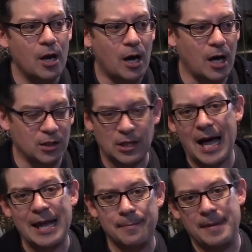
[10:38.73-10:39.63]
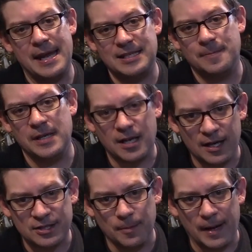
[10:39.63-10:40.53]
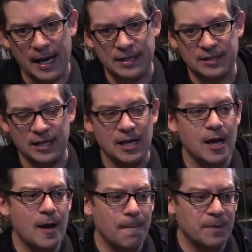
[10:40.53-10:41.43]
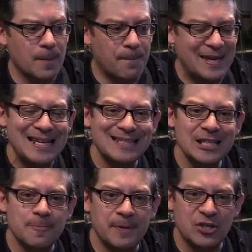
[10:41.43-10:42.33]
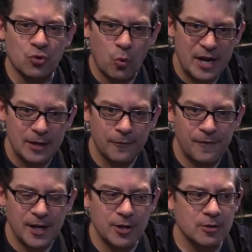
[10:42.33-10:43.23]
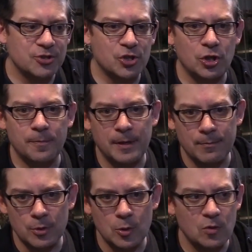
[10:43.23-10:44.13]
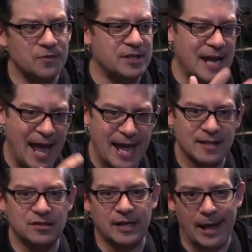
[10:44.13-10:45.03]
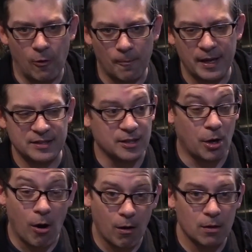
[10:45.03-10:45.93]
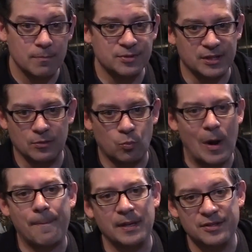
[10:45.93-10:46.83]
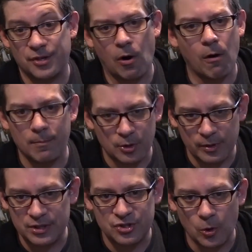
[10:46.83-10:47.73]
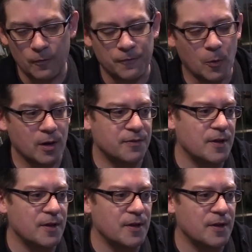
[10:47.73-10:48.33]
a line made to be customized. And pieces between figures could be moved, heads and helmets and arms and weapons and armor and so forth.